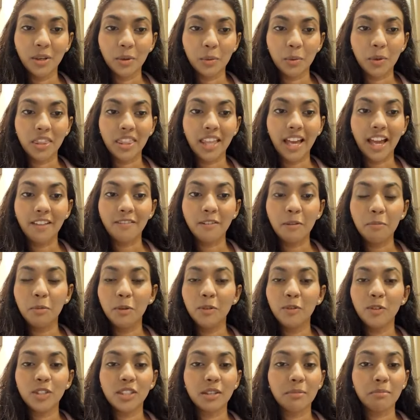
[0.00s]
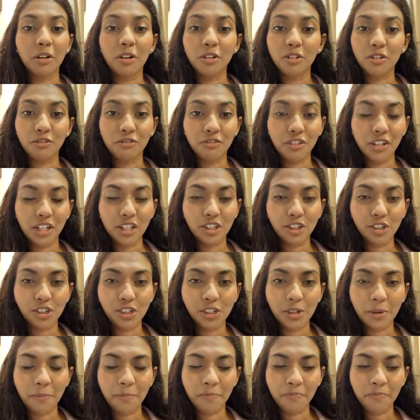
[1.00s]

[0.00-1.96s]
when the IVP was about to finish.